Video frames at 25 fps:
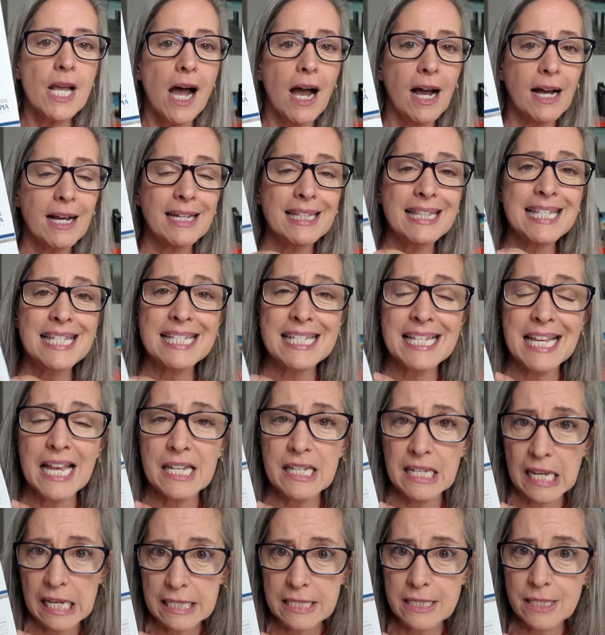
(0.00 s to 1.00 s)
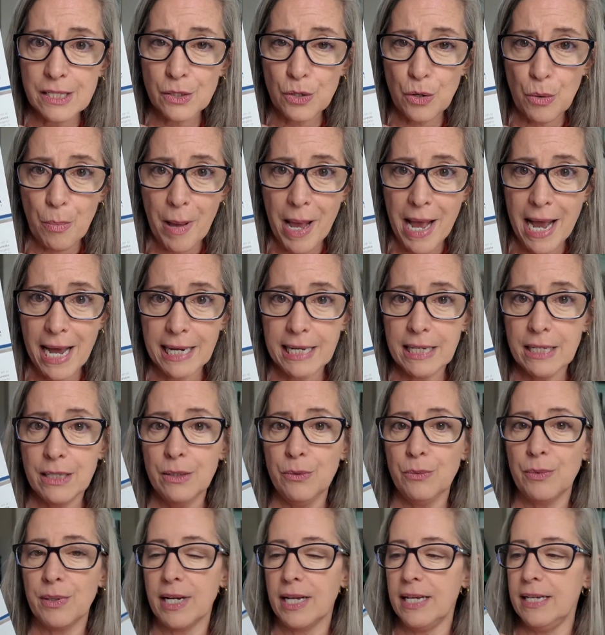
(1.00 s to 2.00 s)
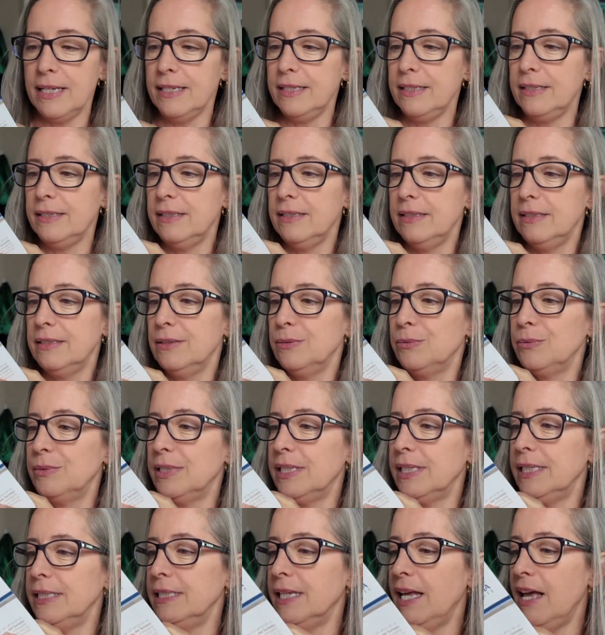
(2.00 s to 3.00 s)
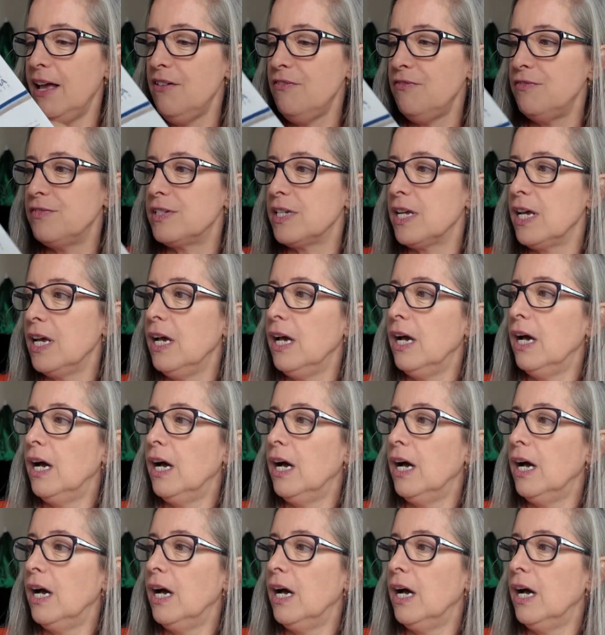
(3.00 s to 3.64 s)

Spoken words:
I got this nice little packet when I left.